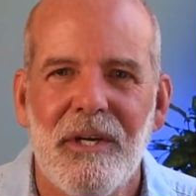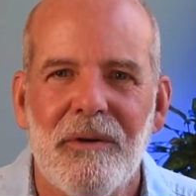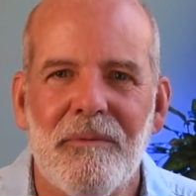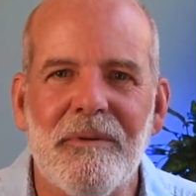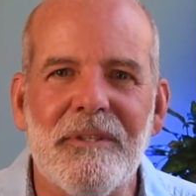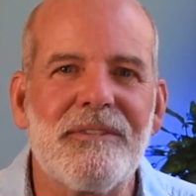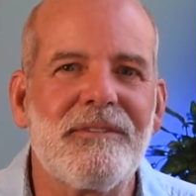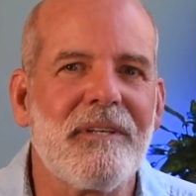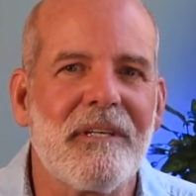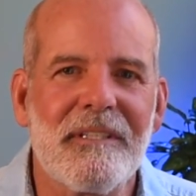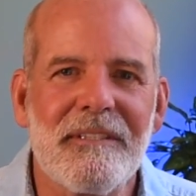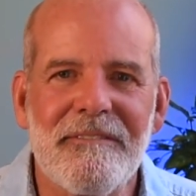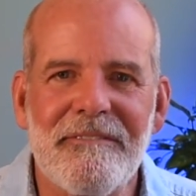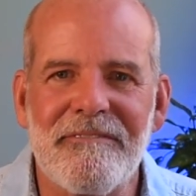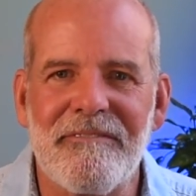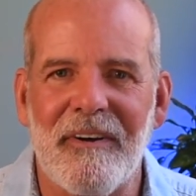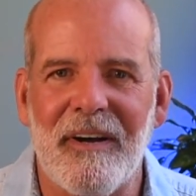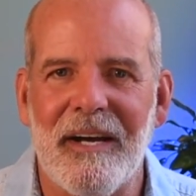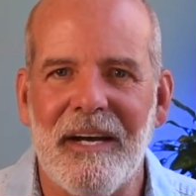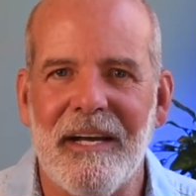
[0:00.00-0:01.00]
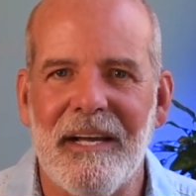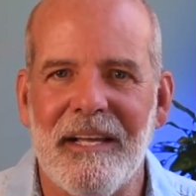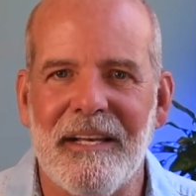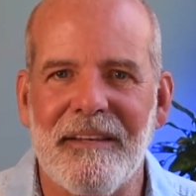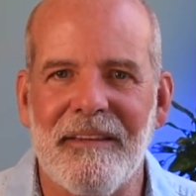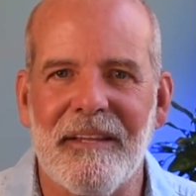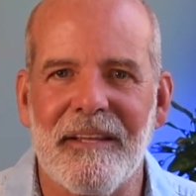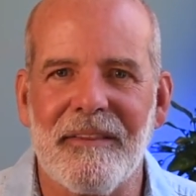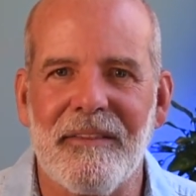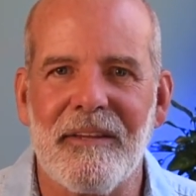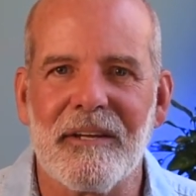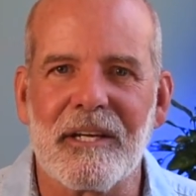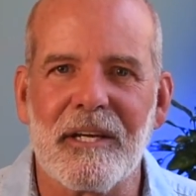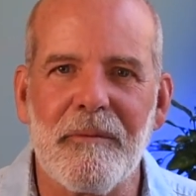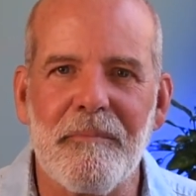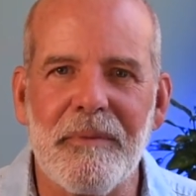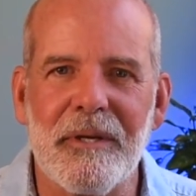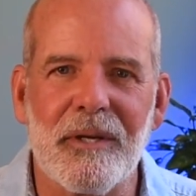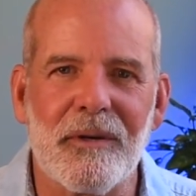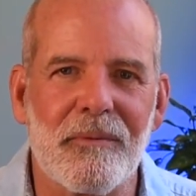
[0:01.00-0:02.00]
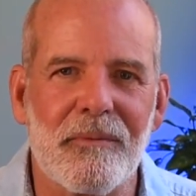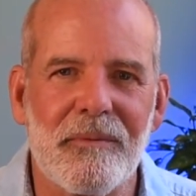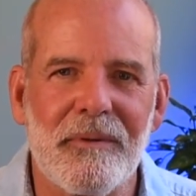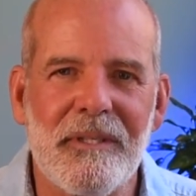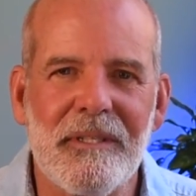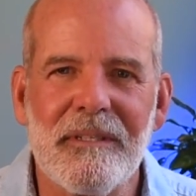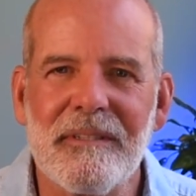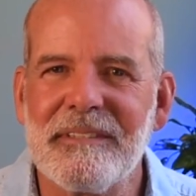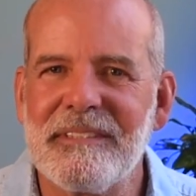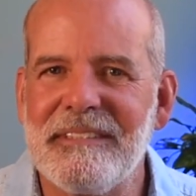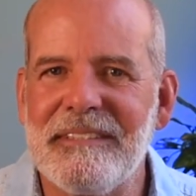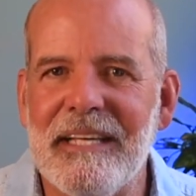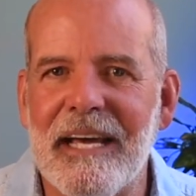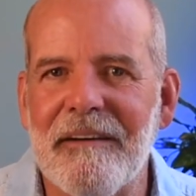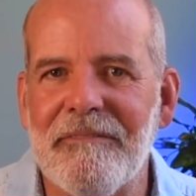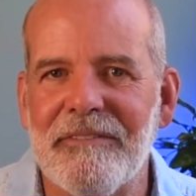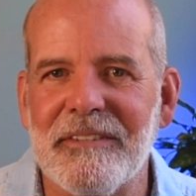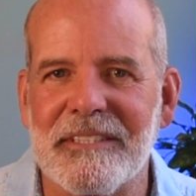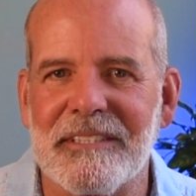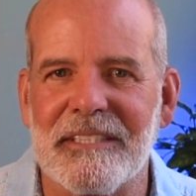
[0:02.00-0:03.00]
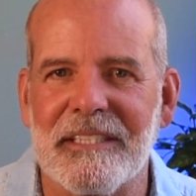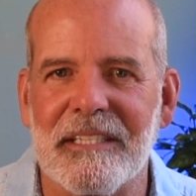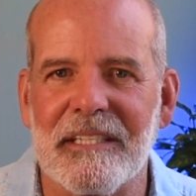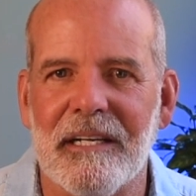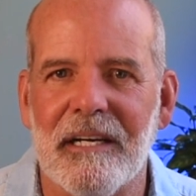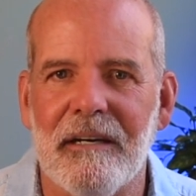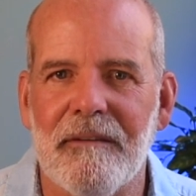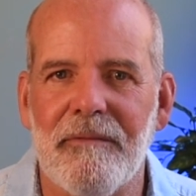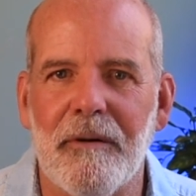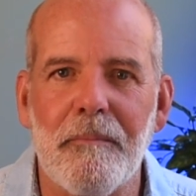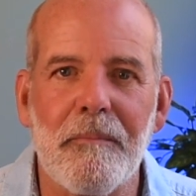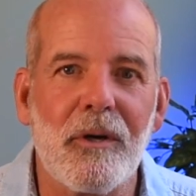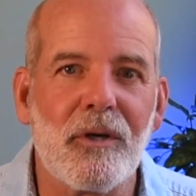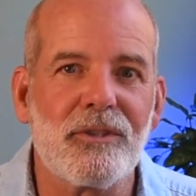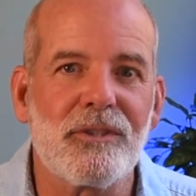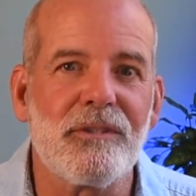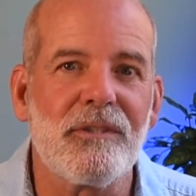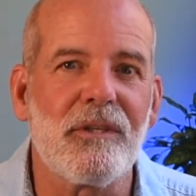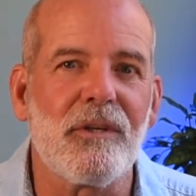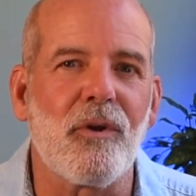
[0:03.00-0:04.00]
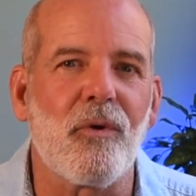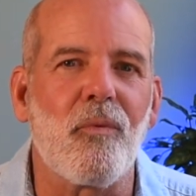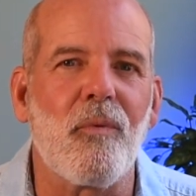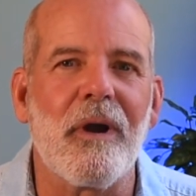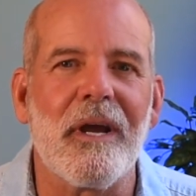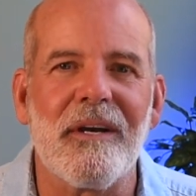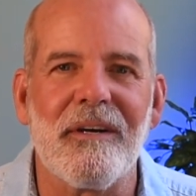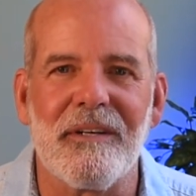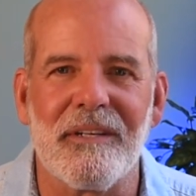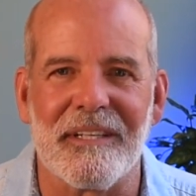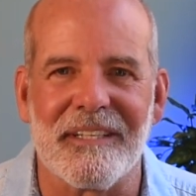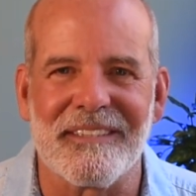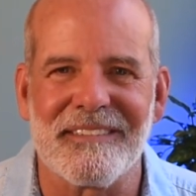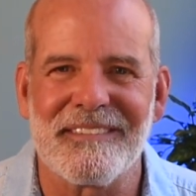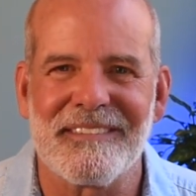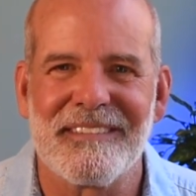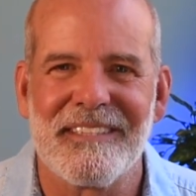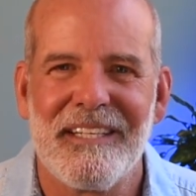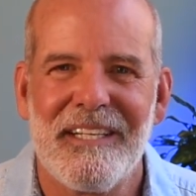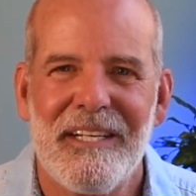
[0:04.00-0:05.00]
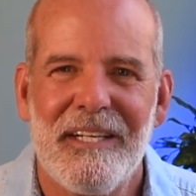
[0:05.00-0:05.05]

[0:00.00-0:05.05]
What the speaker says: we start to find that there can be a real deficit of emotional awareness,